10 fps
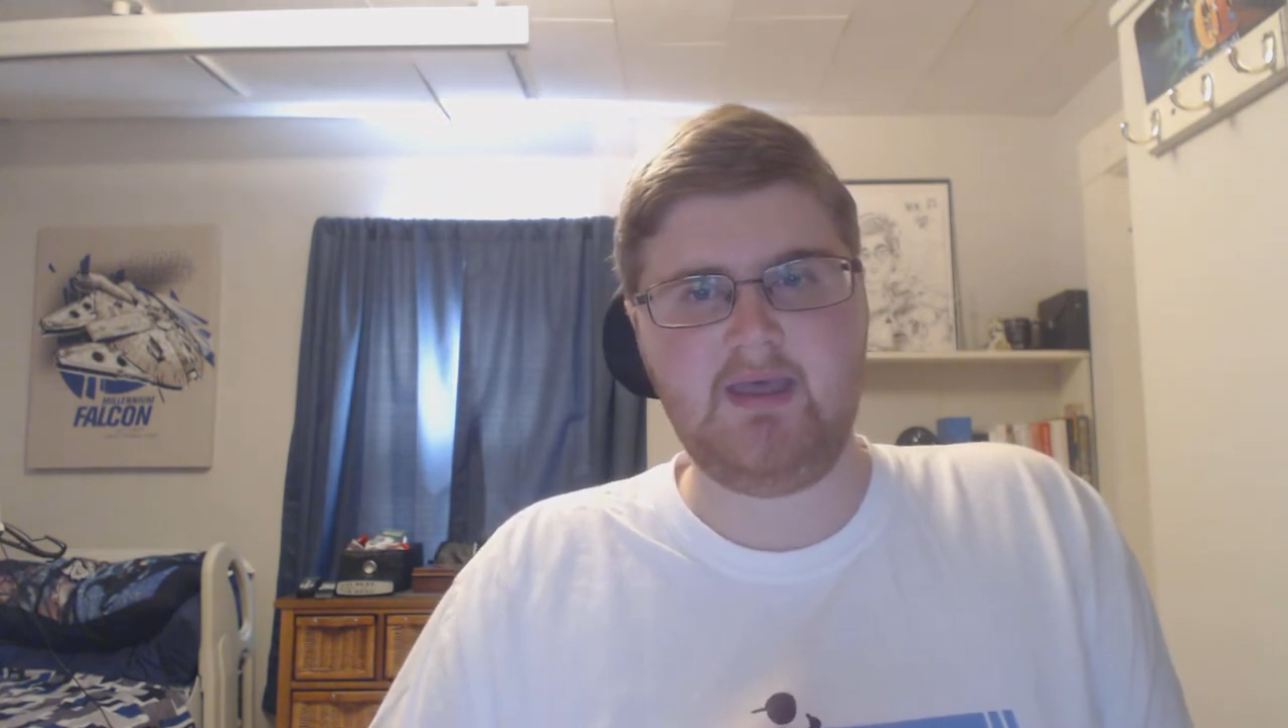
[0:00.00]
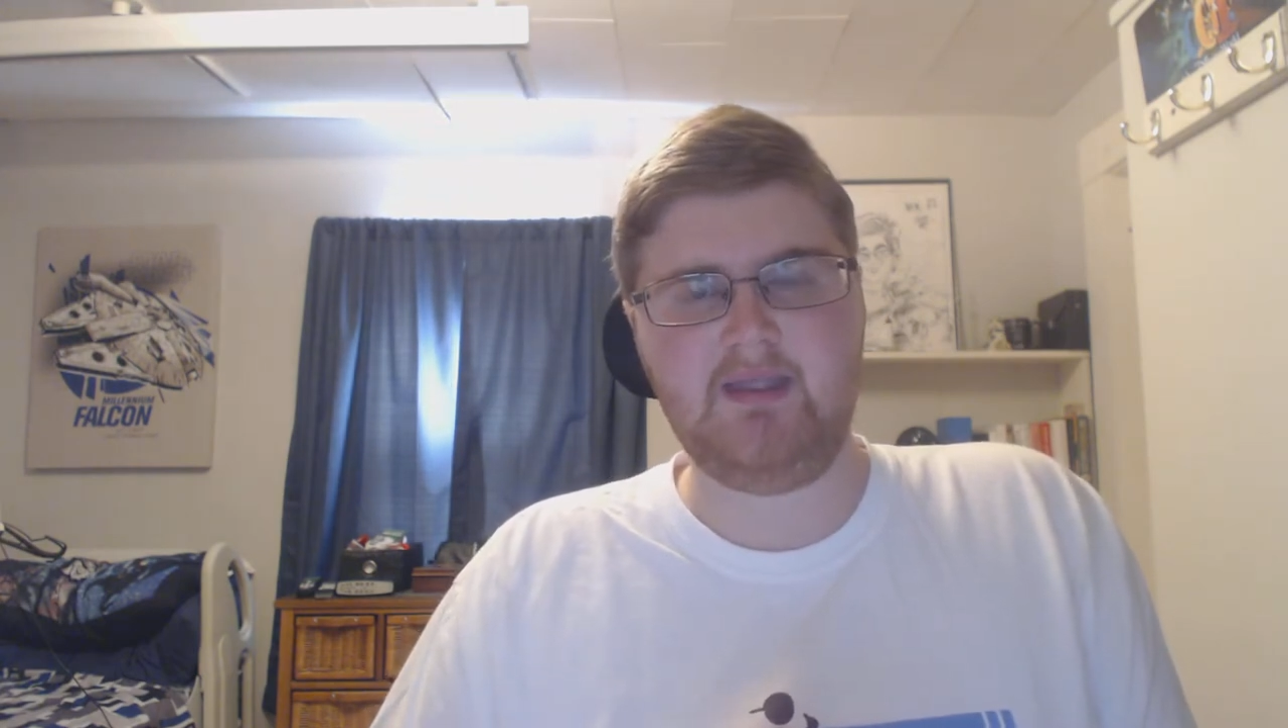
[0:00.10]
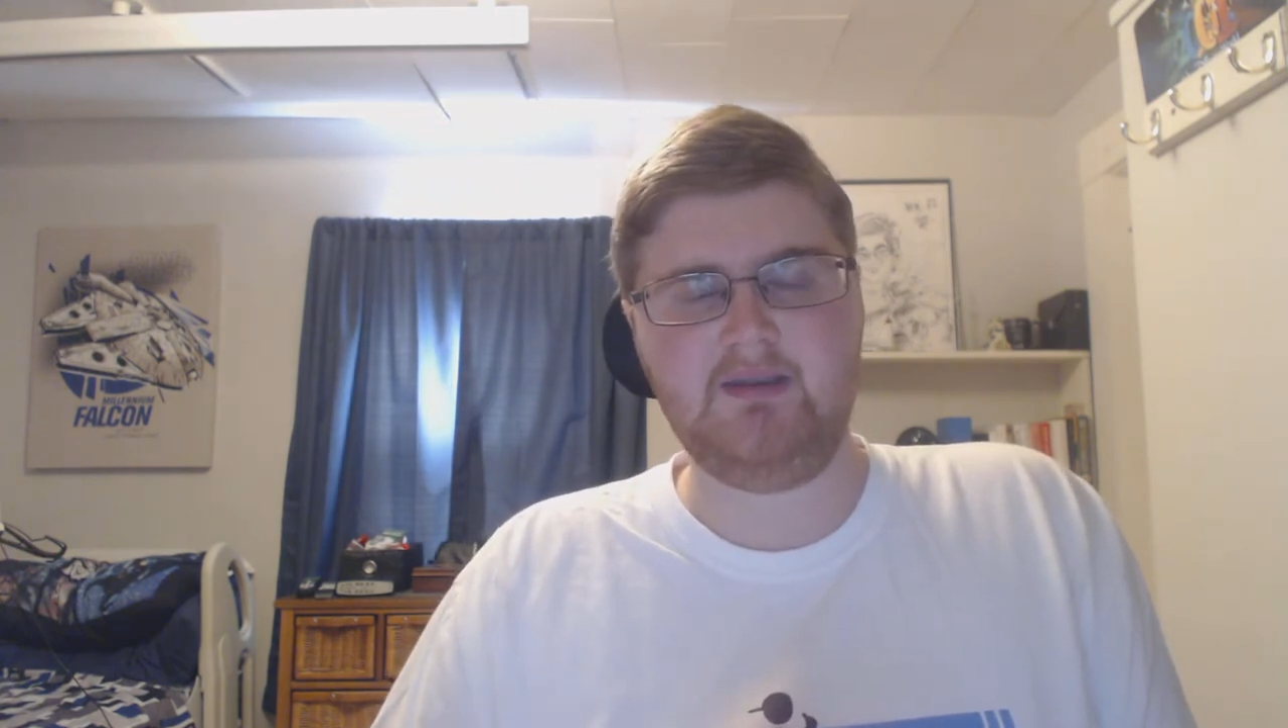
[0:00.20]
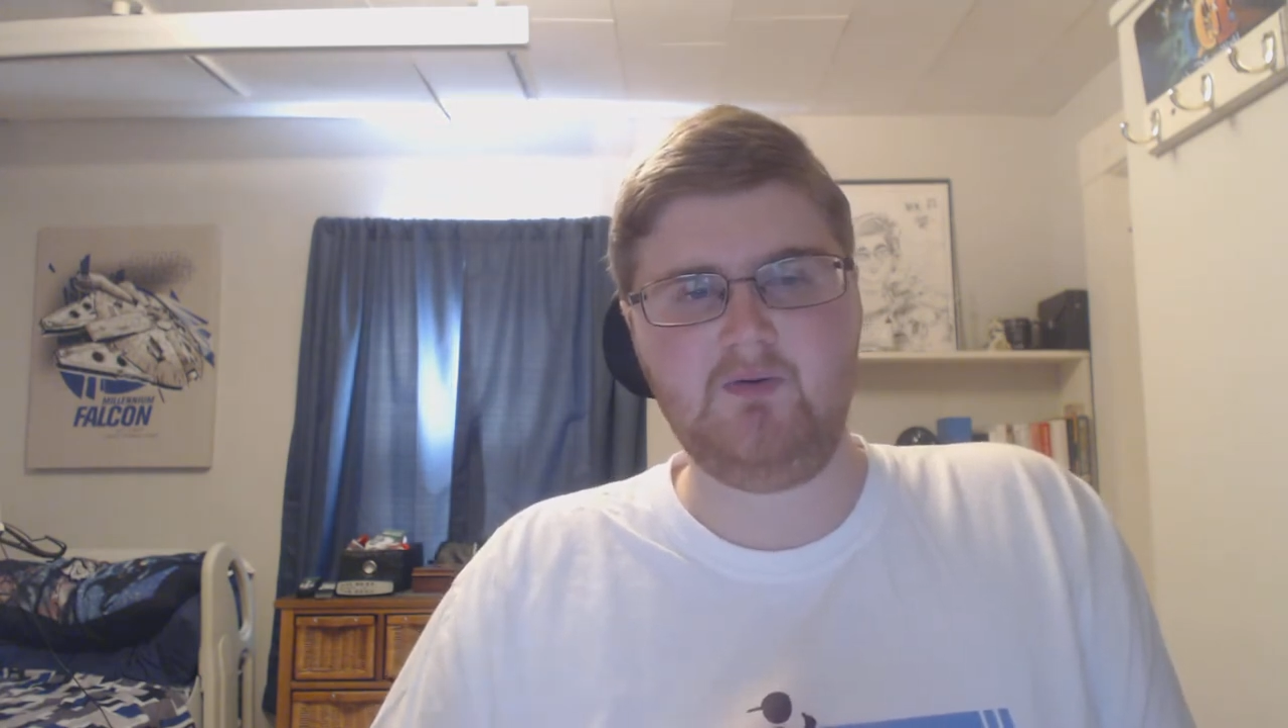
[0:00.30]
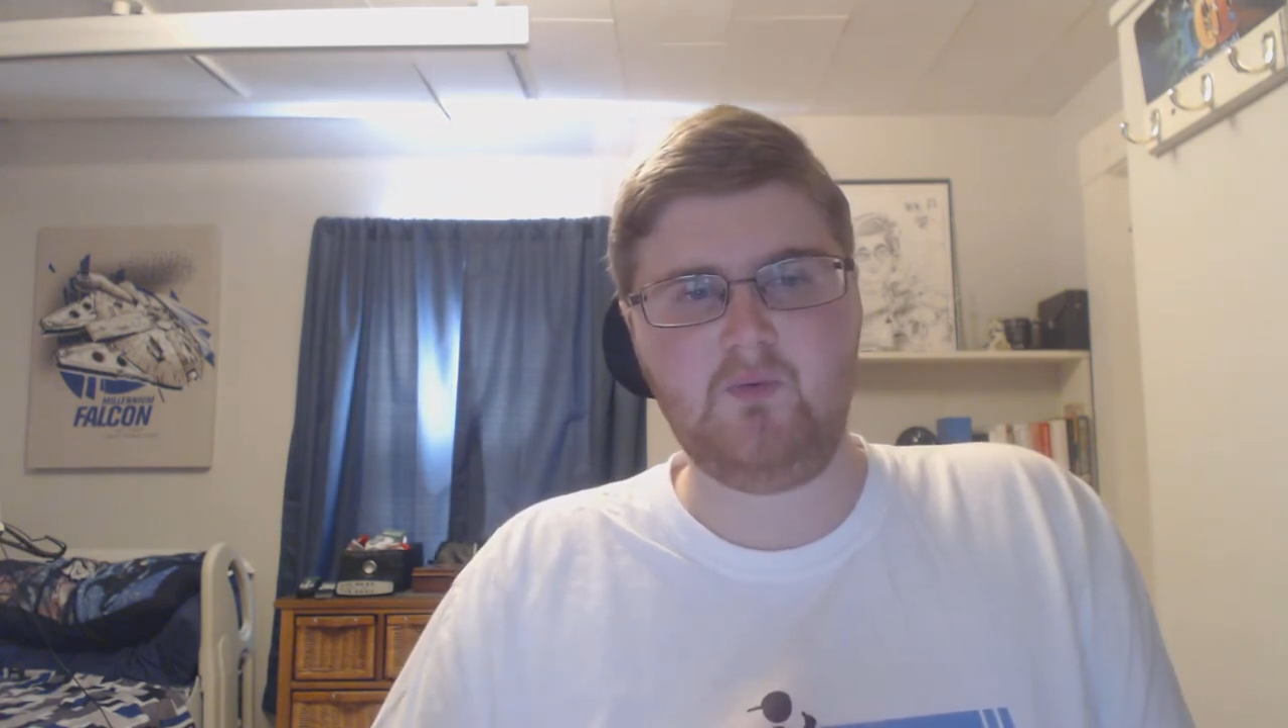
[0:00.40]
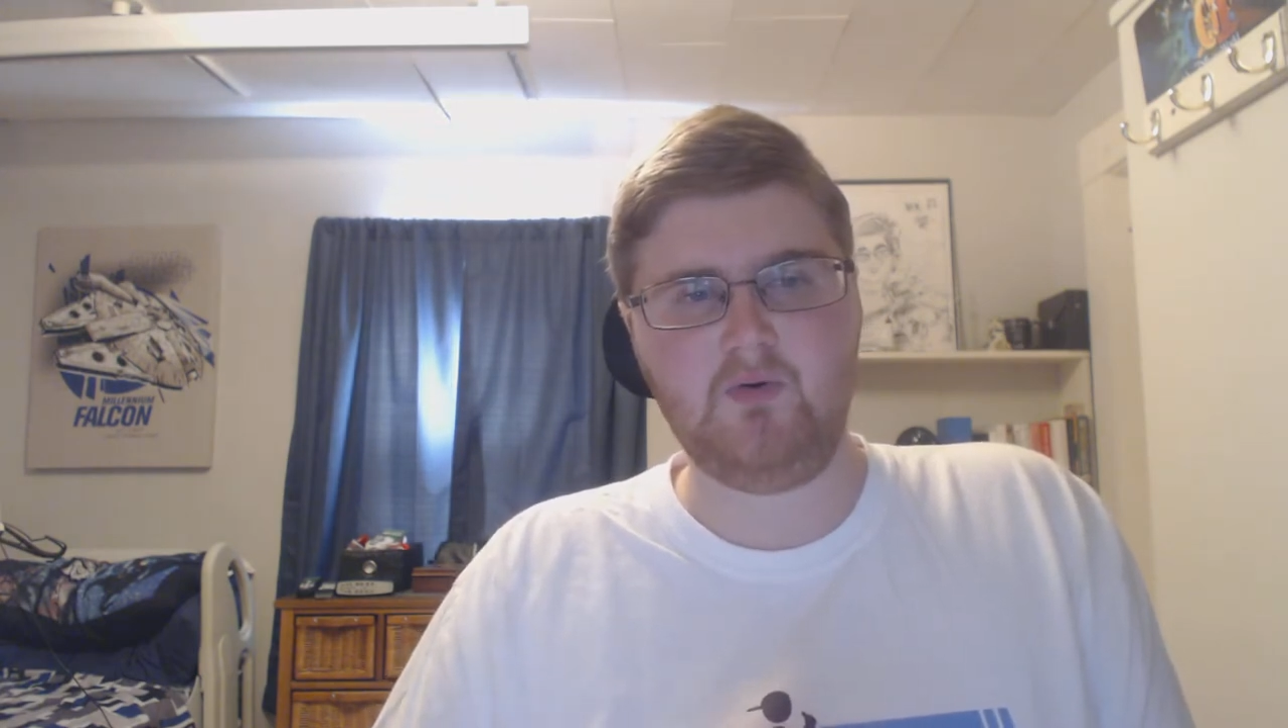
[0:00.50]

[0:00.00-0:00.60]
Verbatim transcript: and